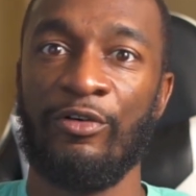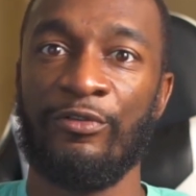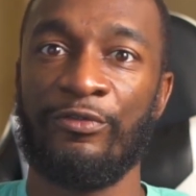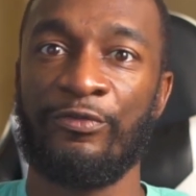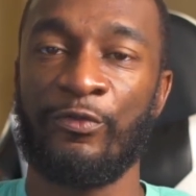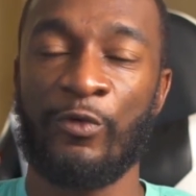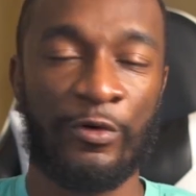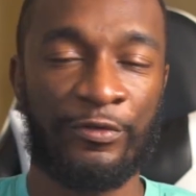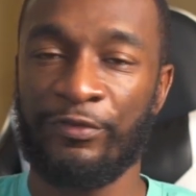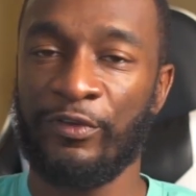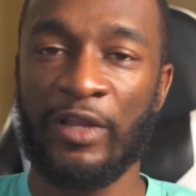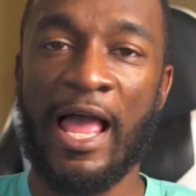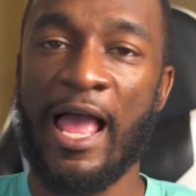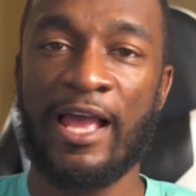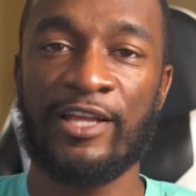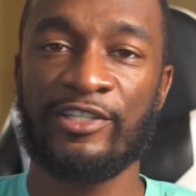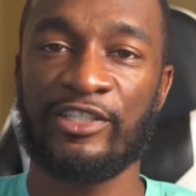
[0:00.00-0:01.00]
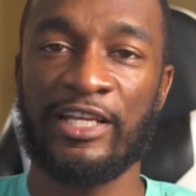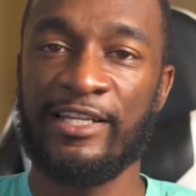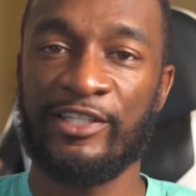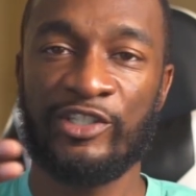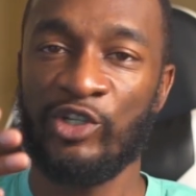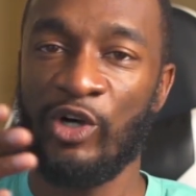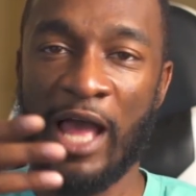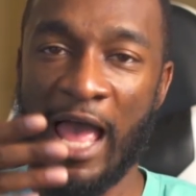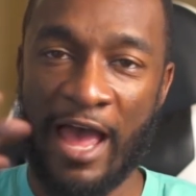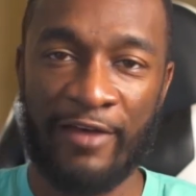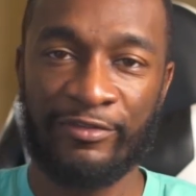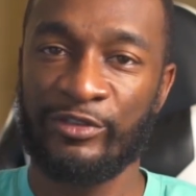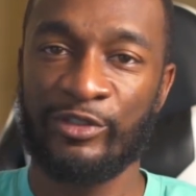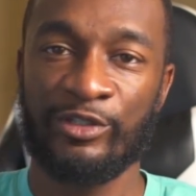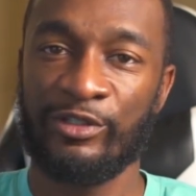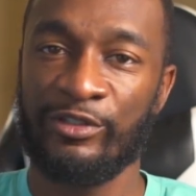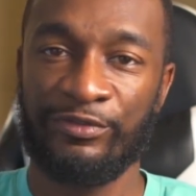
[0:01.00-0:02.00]
for flash until
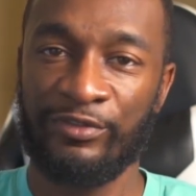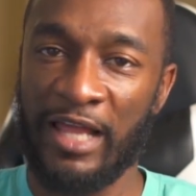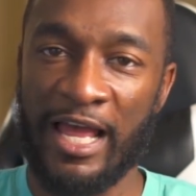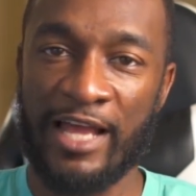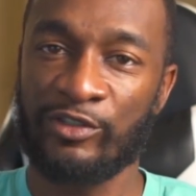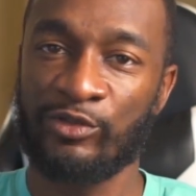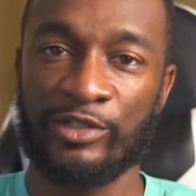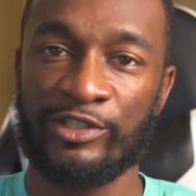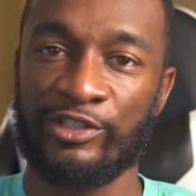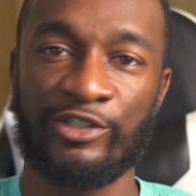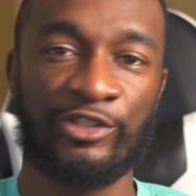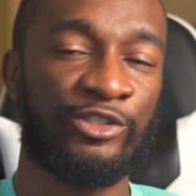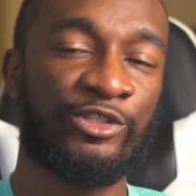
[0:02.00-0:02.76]
after the flash register.